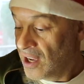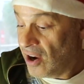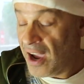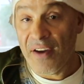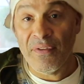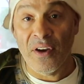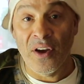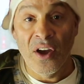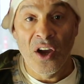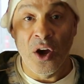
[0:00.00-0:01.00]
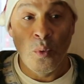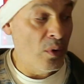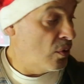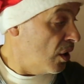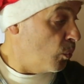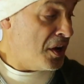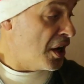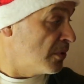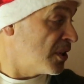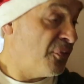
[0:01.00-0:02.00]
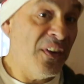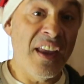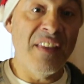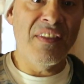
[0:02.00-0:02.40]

I have a window to fit in